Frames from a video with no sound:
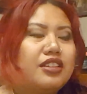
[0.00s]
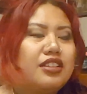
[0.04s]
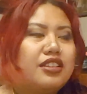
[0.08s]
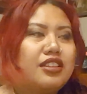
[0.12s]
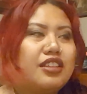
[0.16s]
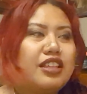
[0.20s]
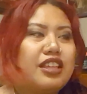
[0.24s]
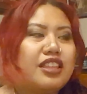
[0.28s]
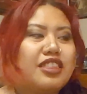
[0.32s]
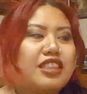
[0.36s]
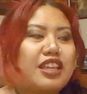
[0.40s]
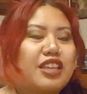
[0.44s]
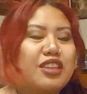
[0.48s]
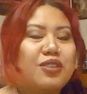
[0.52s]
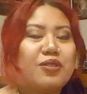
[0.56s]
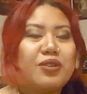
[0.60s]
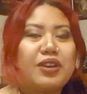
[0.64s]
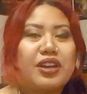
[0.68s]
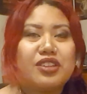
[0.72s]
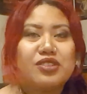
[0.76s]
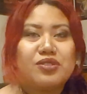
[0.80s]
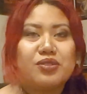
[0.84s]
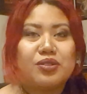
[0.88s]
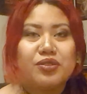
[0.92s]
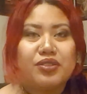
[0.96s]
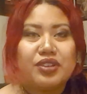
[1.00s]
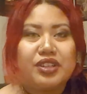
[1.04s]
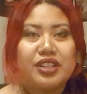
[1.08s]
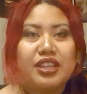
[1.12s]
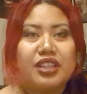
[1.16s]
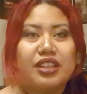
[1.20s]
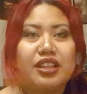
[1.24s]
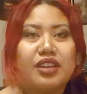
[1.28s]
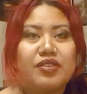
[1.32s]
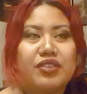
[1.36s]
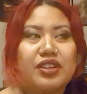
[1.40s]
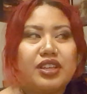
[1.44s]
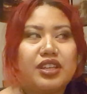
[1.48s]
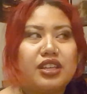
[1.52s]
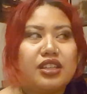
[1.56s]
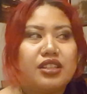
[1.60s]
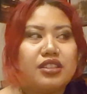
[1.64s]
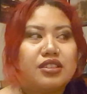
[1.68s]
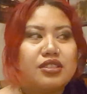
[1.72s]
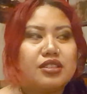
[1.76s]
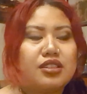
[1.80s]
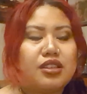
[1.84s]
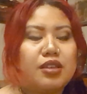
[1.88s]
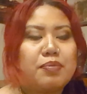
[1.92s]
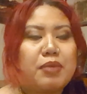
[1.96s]
think that you guys will really love it.
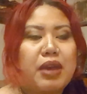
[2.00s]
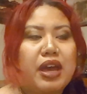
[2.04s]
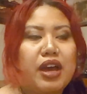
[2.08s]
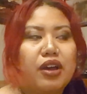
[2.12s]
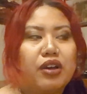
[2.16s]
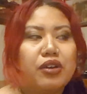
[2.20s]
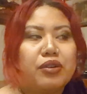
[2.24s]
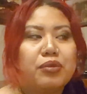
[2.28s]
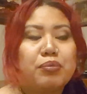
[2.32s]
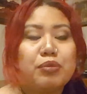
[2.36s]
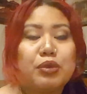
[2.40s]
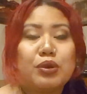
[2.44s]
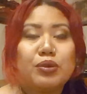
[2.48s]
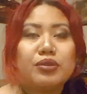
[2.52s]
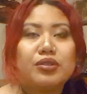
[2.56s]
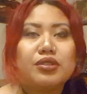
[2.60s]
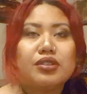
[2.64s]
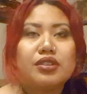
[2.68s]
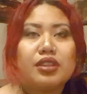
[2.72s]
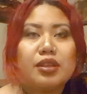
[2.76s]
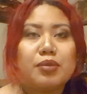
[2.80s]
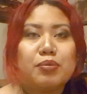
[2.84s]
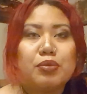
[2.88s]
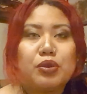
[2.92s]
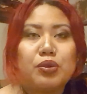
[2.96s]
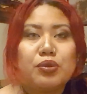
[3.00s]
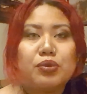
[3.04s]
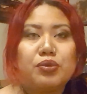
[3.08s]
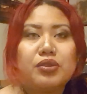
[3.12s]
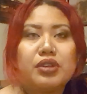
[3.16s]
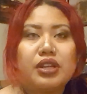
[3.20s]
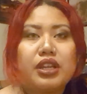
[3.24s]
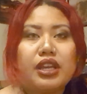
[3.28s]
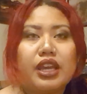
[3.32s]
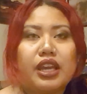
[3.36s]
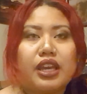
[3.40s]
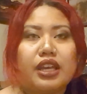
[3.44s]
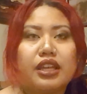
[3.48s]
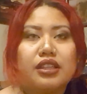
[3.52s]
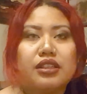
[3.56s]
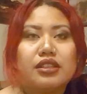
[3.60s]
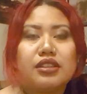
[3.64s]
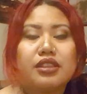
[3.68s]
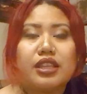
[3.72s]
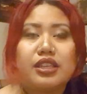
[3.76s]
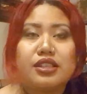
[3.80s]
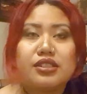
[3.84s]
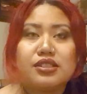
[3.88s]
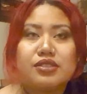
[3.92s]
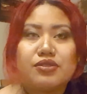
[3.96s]
It's about the moon and
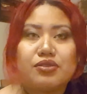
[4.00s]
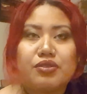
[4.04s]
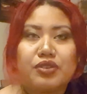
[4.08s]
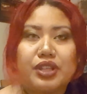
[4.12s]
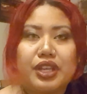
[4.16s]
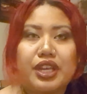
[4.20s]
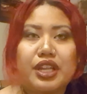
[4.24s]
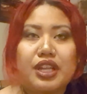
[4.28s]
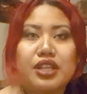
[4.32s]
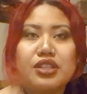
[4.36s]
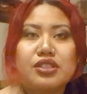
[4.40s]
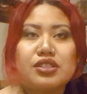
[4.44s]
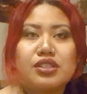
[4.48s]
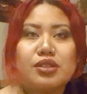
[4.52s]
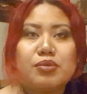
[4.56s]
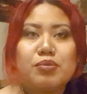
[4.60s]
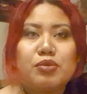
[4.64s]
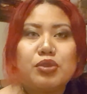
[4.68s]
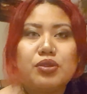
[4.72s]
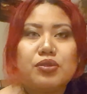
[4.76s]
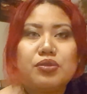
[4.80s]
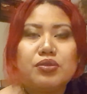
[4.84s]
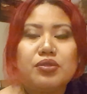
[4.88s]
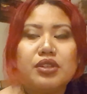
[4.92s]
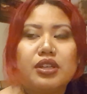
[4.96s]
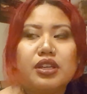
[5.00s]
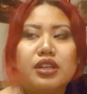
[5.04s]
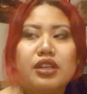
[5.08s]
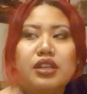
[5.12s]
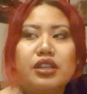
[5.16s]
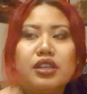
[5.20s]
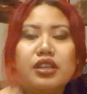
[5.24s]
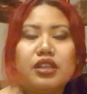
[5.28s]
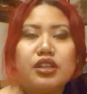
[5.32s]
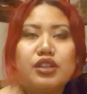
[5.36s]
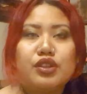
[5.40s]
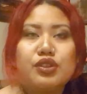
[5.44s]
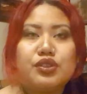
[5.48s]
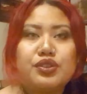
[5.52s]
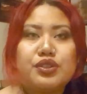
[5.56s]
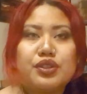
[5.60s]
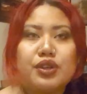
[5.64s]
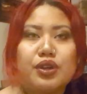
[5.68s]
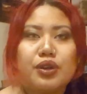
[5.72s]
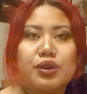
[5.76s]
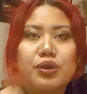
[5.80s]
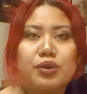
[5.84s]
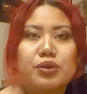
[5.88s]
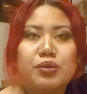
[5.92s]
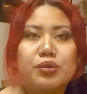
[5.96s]
things relating to the moon,
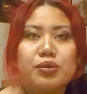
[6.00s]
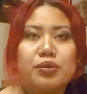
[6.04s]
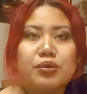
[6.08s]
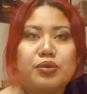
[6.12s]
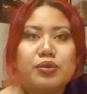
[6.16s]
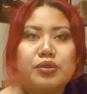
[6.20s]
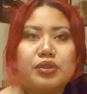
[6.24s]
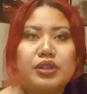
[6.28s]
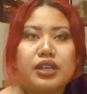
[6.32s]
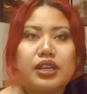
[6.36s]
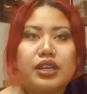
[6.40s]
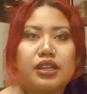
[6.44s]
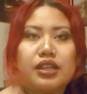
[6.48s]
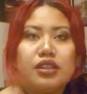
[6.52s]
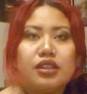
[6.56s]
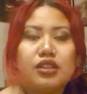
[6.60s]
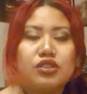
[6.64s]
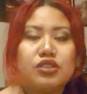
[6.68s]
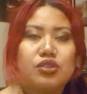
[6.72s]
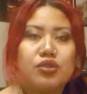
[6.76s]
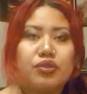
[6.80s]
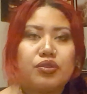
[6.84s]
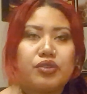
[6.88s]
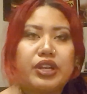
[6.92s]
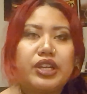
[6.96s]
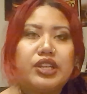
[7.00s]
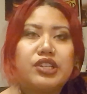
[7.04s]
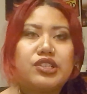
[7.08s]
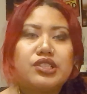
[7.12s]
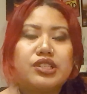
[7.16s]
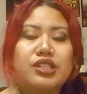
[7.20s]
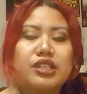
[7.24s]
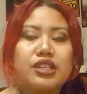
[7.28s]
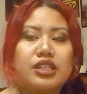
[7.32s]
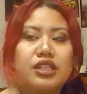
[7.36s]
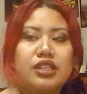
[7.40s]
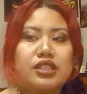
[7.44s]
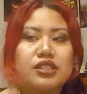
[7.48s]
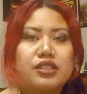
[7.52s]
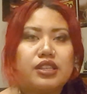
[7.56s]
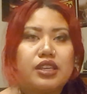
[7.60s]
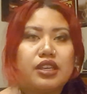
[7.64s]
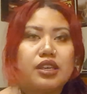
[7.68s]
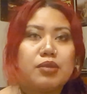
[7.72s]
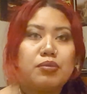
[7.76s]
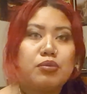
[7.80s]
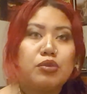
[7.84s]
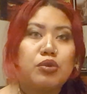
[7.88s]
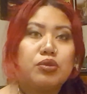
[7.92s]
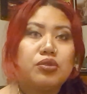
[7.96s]
so the duration is like
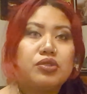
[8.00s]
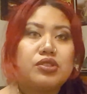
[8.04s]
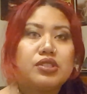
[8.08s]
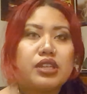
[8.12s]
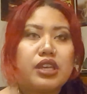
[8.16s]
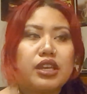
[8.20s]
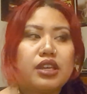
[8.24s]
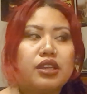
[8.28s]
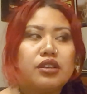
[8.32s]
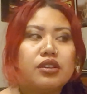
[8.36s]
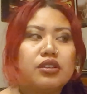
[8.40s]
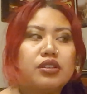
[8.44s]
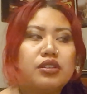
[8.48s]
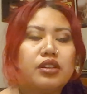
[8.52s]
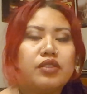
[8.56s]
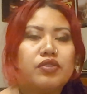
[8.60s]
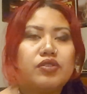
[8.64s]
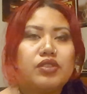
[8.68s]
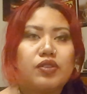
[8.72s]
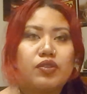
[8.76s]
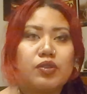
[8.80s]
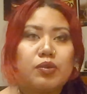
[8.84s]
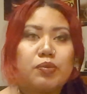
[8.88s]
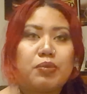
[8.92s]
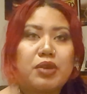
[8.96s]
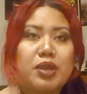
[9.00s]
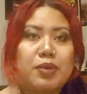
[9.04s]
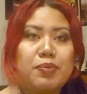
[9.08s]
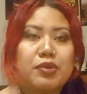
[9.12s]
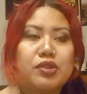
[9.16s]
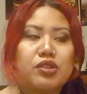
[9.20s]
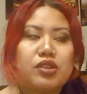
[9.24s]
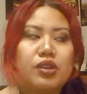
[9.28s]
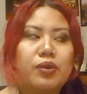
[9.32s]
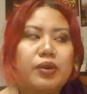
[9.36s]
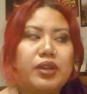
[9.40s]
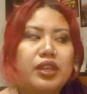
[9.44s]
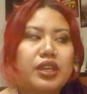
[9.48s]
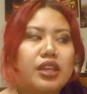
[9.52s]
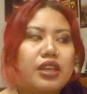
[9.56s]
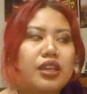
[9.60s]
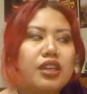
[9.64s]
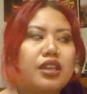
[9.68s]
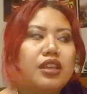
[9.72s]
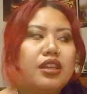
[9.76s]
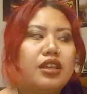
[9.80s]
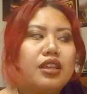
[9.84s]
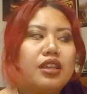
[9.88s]
a moon cycle of different people doing it,